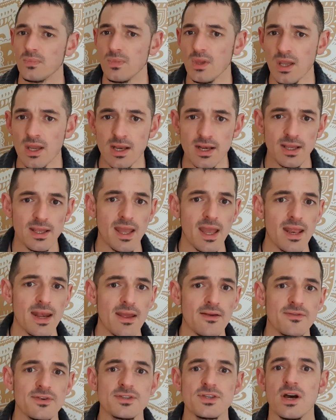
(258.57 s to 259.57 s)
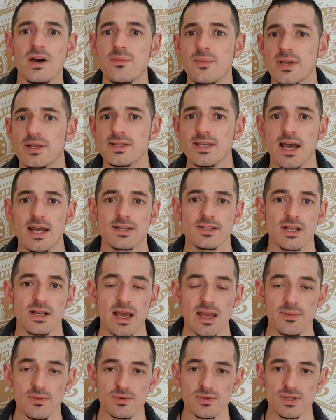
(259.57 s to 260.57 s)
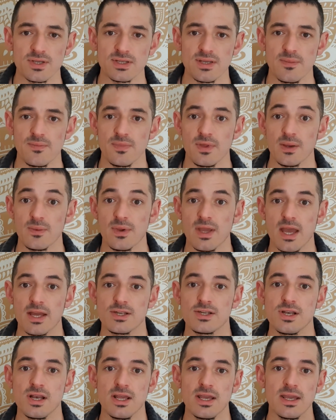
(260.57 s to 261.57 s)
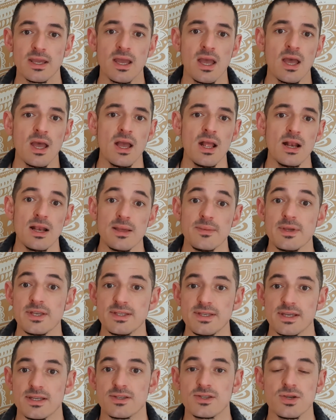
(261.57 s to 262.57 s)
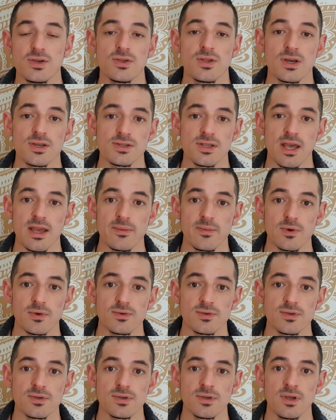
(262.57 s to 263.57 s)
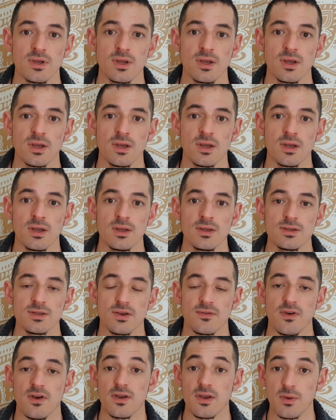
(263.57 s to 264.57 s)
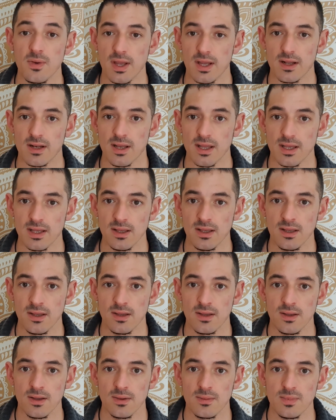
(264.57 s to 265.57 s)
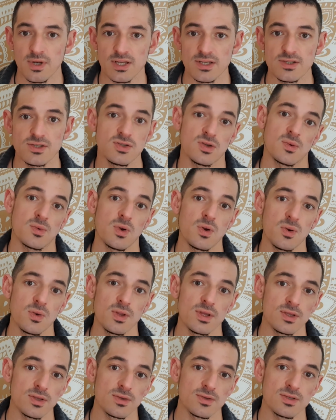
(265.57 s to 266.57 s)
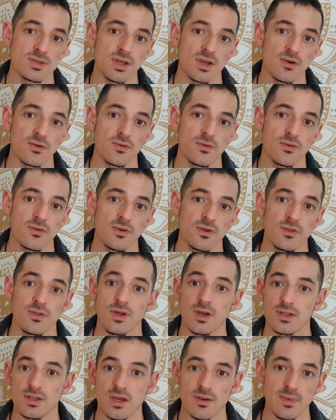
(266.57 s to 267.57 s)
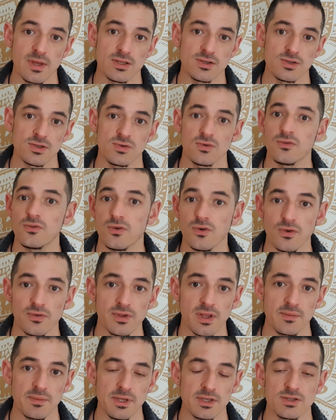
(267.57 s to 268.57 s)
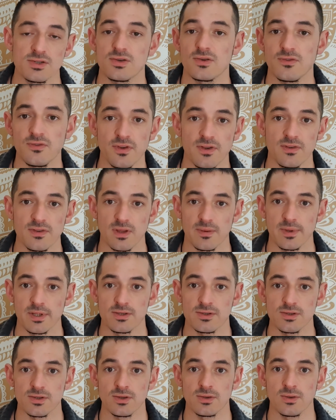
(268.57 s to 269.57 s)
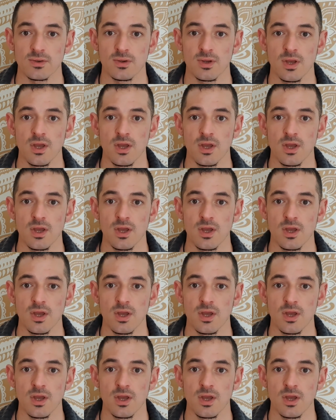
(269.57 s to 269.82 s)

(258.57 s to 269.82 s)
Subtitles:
And again, every time we attach a label to something, we actually limit it to those labels. So very quickly, please stop calling yourself third dimensional, fourth dimensional, fifth dimensional.